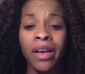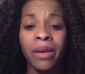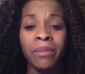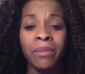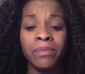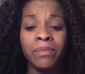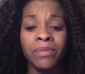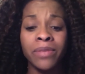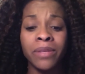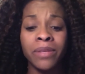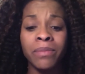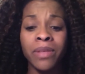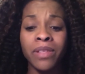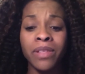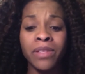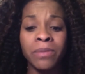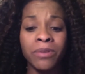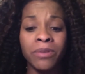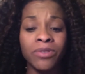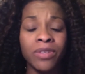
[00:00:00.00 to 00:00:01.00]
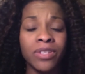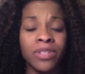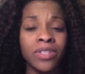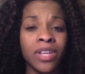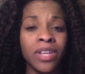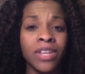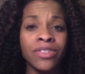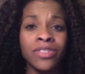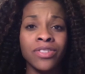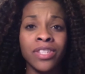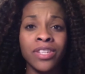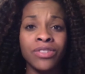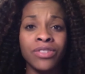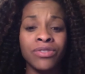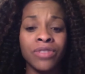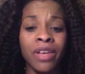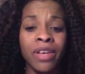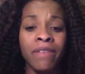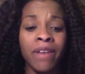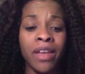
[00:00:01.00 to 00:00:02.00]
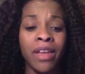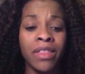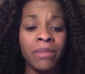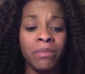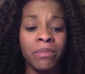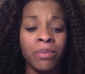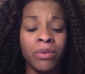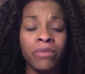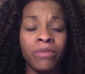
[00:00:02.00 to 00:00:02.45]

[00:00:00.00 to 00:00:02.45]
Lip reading: Some of the special education teachers I've had the